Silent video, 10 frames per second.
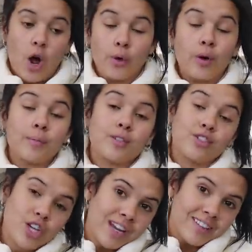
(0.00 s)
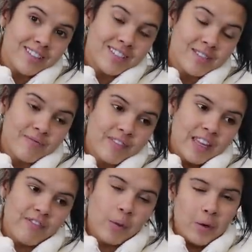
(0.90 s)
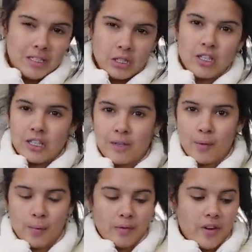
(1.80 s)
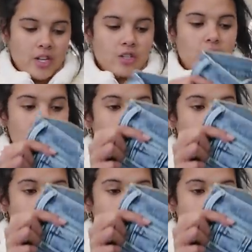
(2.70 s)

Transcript: non-ripped jeans if I want to look a little more professional.